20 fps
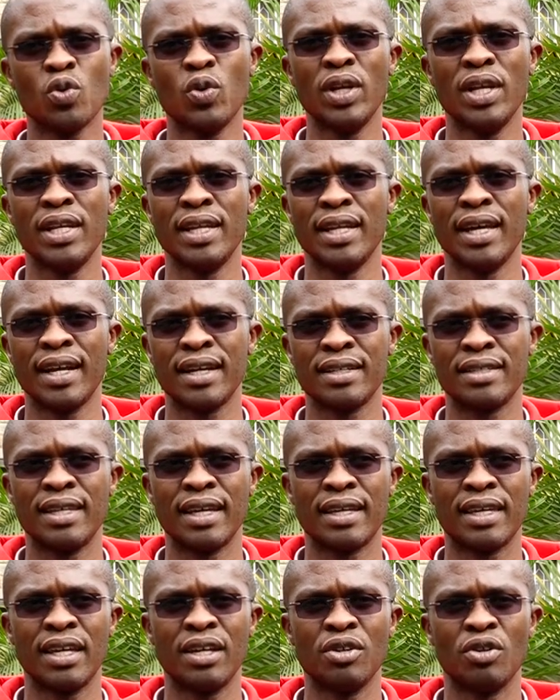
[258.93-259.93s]
who will inherit
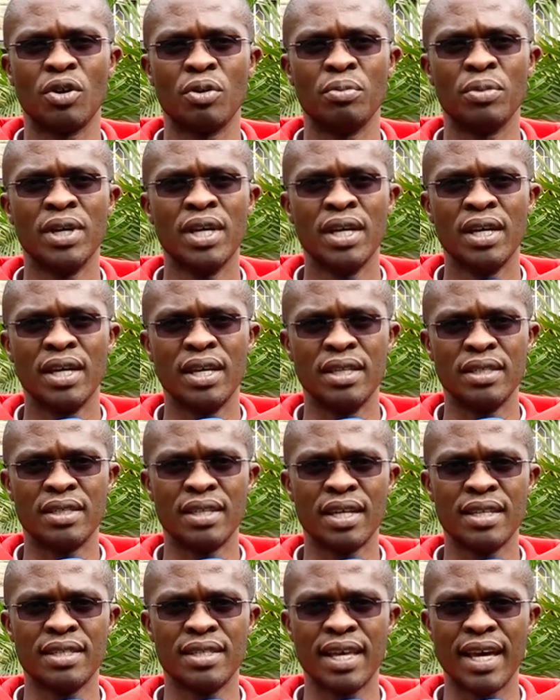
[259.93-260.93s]
the kingdom, he
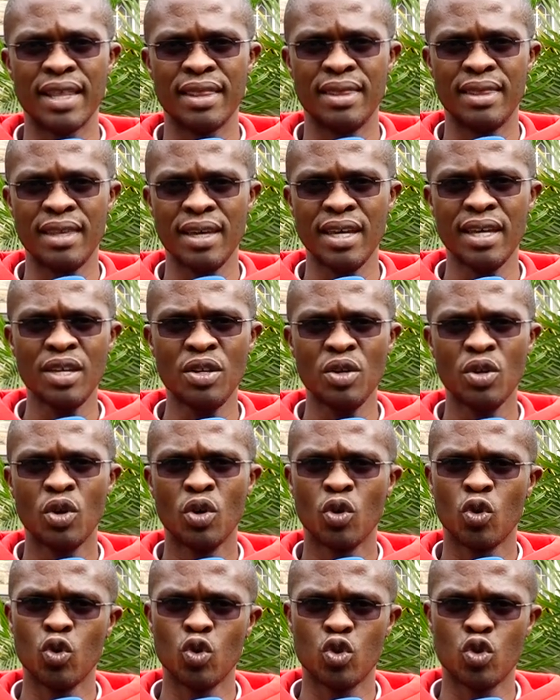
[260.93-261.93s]
says they are they
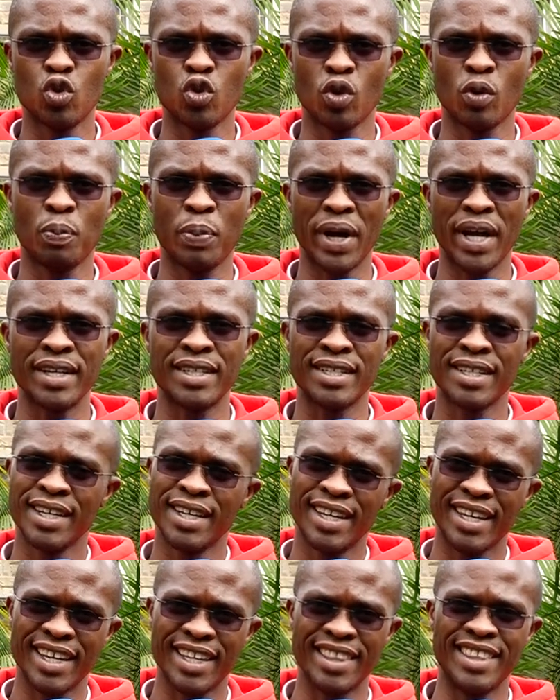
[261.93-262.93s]
who took part
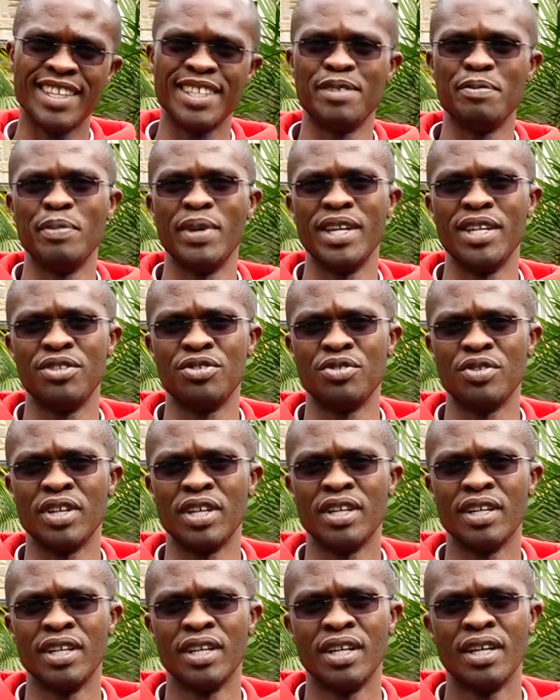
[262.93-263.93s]
in this
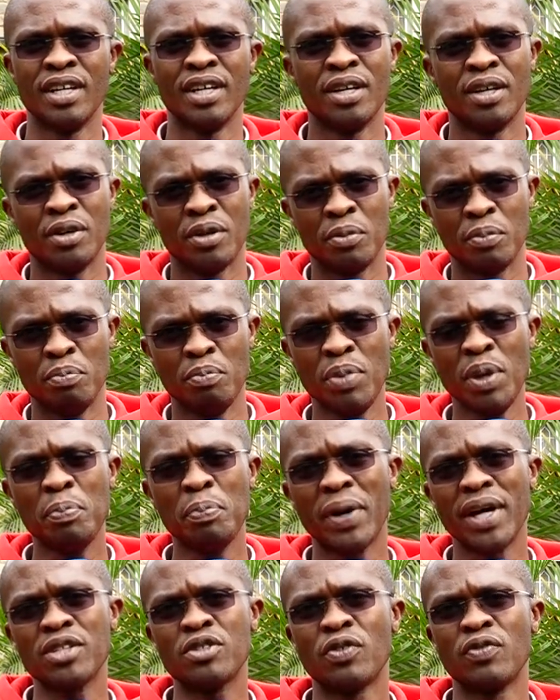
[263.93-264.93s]
ministry. Be
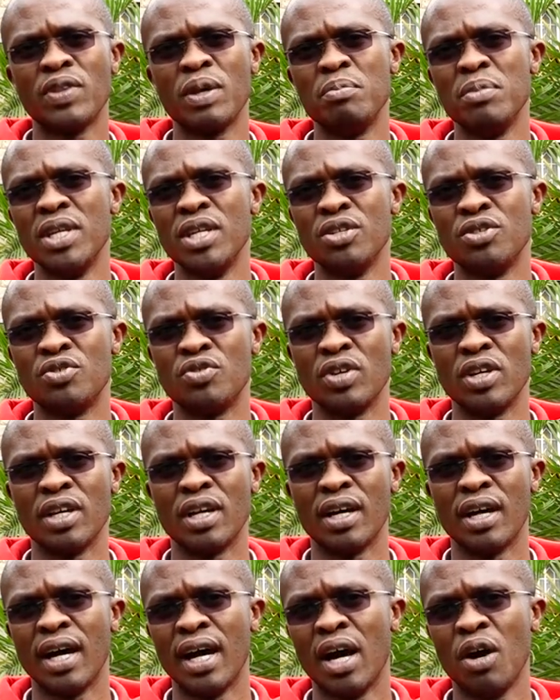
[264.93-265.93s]
part of the
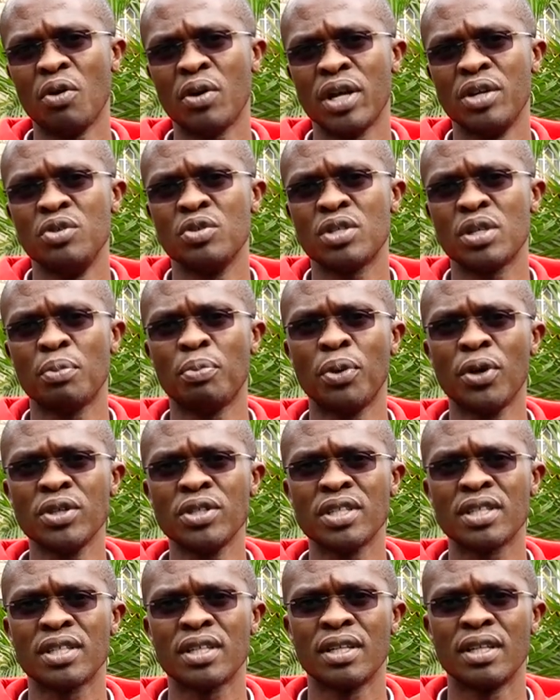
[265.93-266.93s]
ministry. How can you
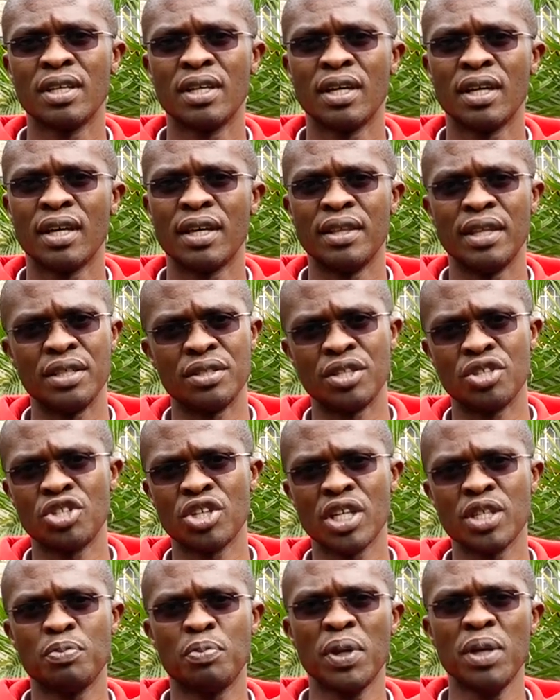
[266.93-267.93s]
support? There's a
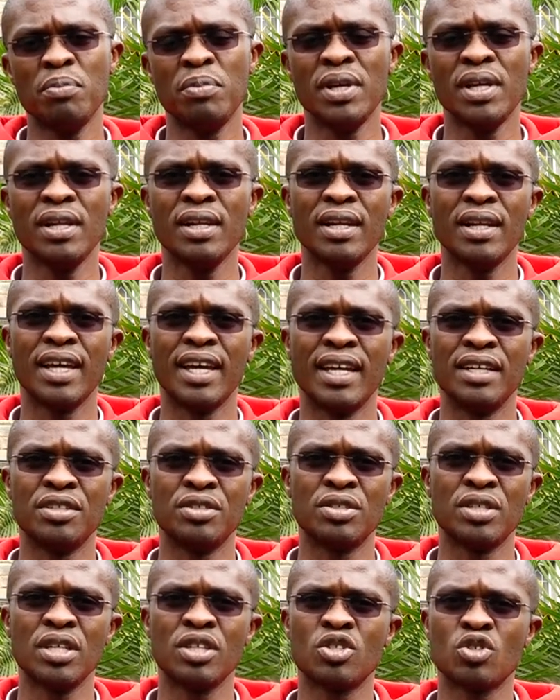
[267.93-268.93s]
church pay bill,
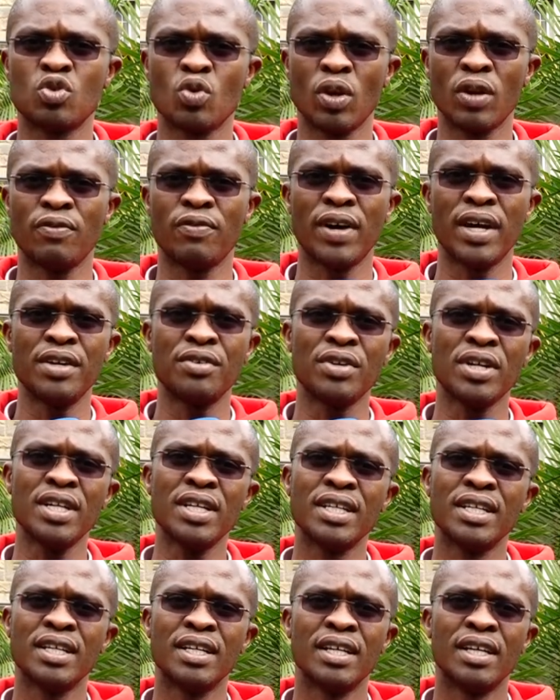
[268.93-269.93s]

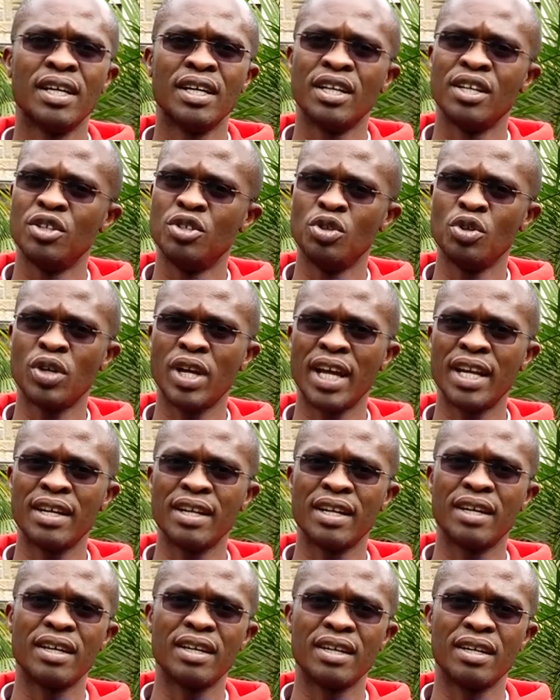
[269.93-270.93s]
86-1200. You
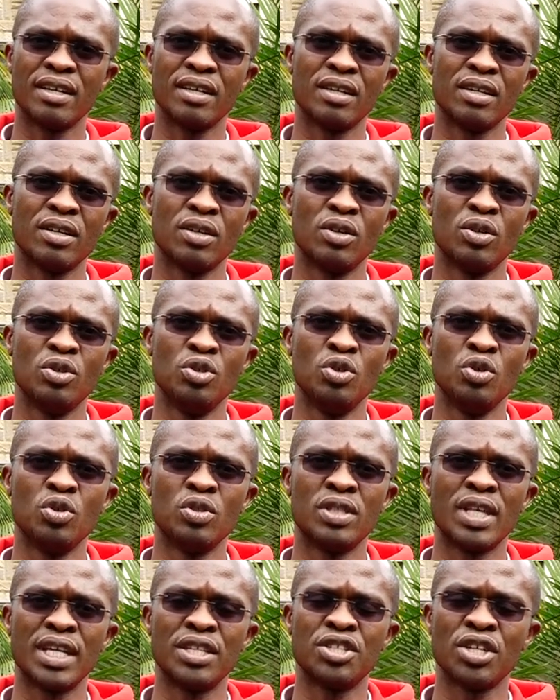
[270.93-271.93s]
can
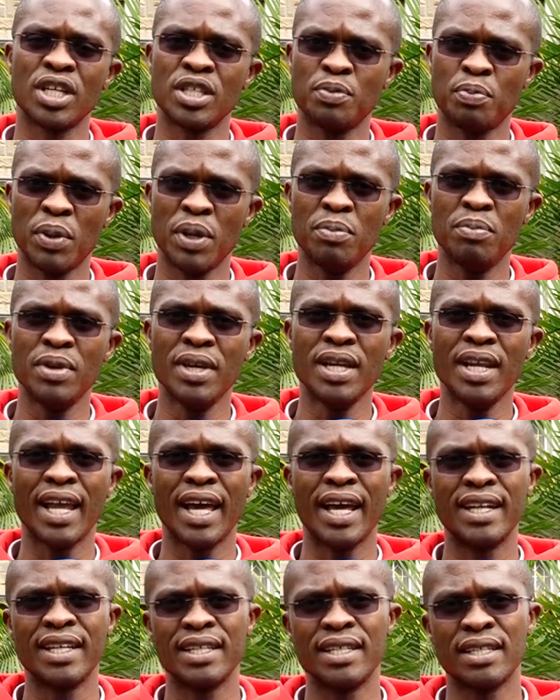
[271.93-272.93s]
use the church pay
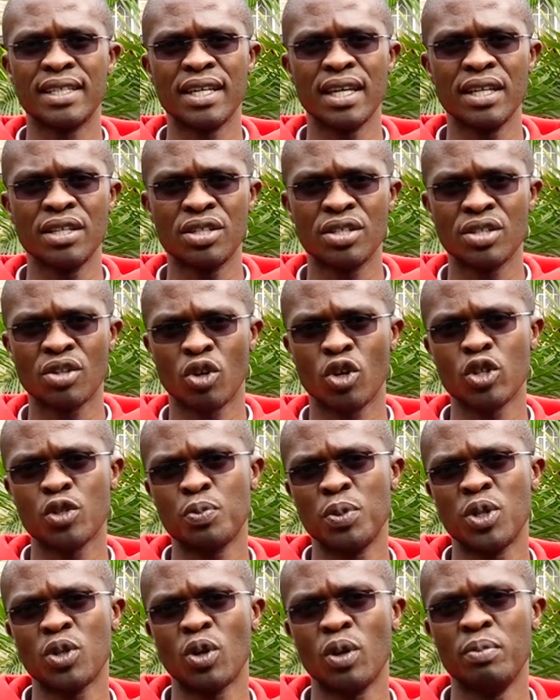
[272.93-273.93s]
bill and indicate
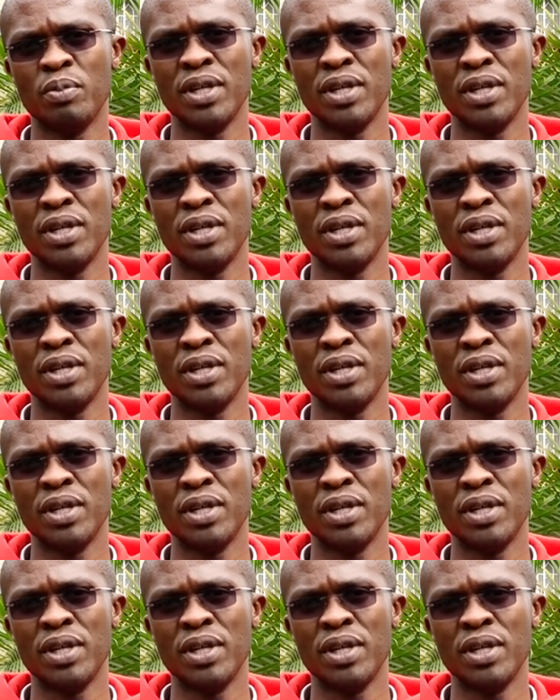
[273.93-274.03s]
hospital